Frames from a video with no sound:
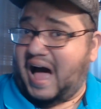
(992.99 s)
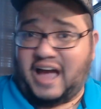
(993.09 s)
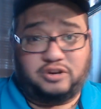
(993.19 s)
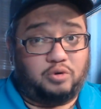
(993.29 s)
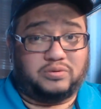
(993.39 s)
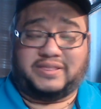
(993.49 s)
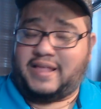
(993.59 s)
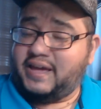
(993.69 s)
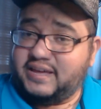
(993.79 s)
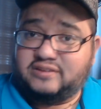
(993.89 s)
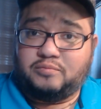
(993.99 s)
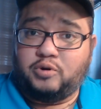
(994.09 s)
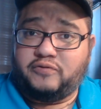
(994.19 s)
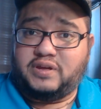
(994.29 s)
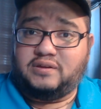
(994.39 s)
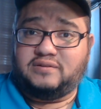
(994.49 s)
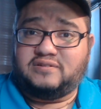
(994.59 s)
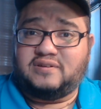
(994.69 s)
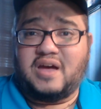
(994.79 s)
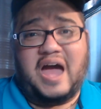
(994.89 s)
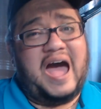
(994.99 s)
I don't like his movies.